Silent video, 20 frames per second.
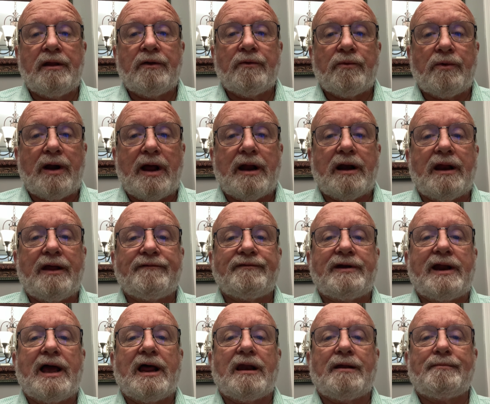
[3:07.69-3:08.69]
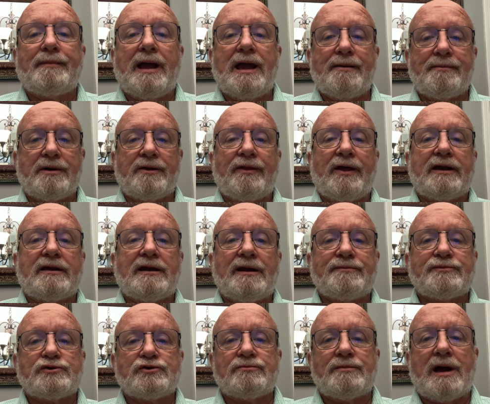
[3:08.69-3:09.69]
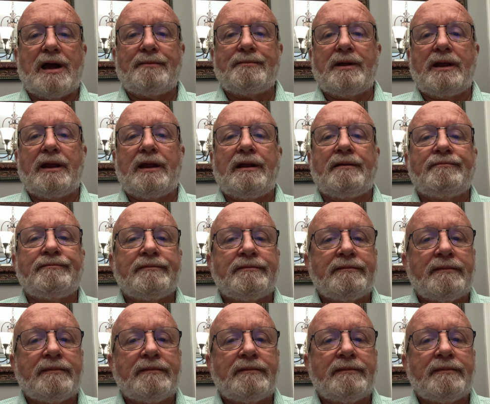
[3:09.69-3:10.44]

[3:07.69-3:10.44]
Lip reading: where I live in Alabama, that temperature might be